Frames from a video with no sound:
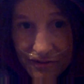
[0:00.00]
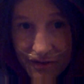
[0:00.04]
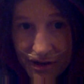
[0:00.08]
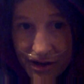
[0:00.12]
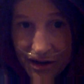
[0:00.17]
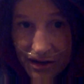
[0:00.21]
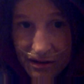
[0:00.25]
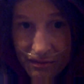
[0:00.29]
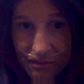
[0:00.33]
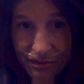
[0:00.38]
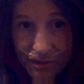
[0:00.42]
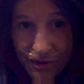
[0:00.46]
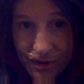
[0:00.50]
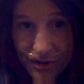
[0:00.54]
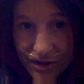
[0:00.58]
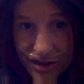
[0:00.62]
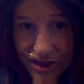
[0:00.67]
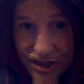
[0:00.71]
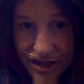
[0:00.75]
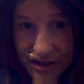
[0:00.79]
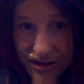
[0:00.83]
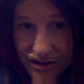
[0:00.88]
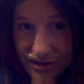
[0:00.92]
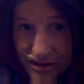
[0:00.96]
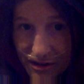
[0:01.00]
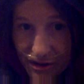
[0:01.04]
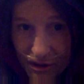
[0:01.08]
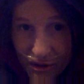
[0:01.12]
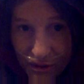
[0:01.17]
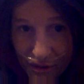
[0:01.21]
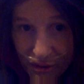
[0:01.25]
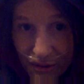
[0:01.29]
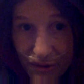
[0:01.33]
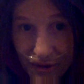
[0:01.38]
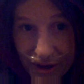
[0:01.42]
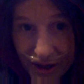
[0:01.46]
fucking bullshit too,
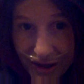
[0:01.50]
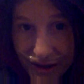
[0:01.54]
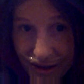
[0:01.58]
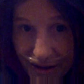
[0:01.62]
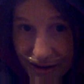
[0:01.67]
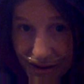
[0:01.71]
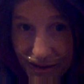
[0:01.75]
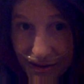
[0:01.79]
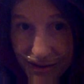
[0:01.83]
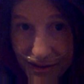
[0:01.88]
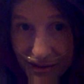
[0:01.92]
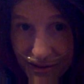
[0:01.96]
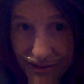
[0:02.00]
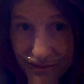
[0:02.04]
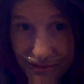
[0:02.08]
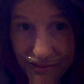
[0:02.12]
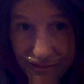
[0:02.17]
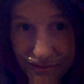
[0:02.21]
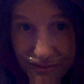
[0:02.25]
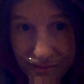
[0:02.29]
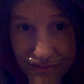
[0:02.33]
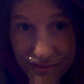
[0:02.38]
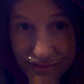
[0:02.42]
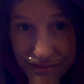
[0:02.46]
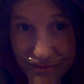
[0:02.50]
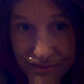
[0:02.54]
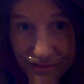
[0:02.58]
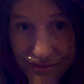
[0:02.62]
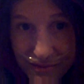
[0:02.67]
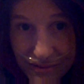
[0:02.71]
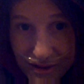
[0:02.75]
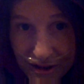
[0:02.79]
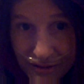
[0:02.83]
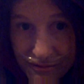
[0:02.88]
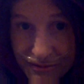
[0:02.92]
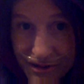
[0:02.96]
okay?
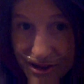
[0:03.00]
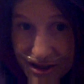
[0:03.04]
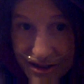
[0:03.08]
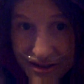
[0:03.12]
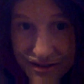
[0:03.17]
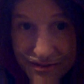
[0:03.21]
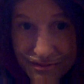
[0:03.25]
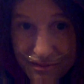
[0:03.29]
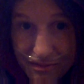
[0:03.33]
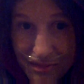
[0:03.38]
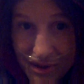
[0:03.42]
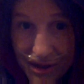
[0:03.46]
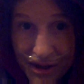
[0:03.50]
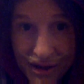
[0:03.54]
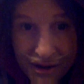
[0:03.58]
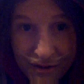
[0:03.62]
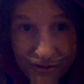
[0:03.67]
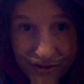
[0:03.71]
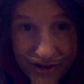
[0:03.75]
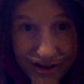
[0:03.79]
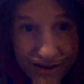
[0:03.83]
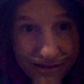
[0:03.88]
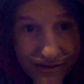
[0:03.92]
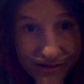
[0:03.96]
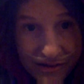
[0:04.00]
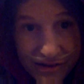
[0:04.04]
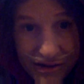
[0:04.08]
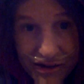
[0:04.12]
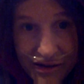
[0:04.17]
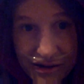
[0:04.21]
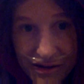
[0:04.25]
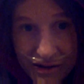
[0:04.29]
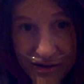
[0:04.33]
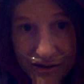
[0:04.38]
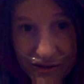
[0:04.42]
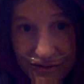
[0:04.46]
I'm just being real here.